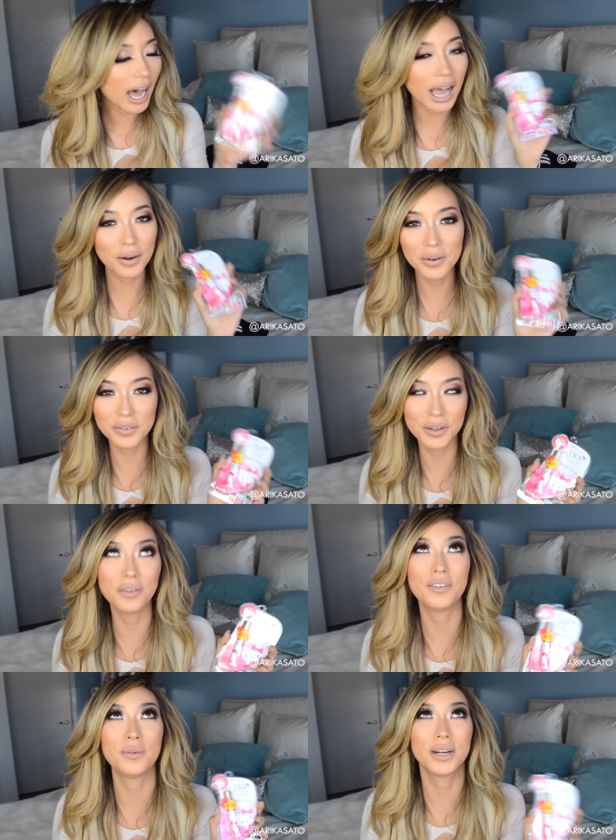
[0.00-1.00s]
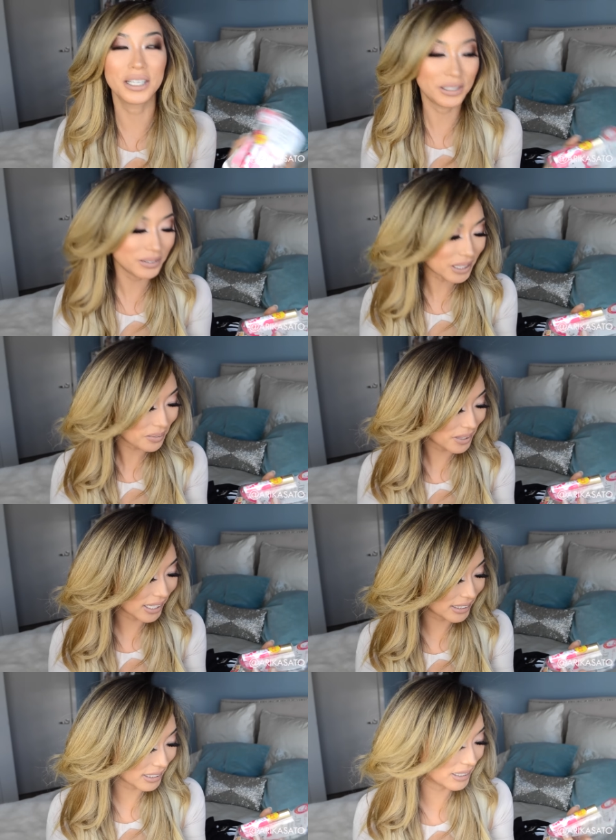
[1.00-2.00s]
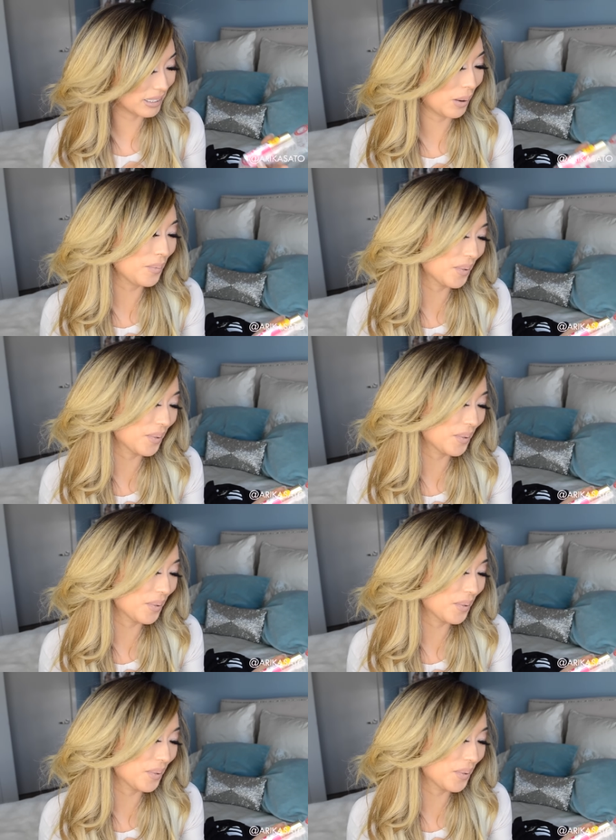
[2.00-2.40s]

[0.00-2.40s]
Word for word: I don't even know if I want to use it because it's so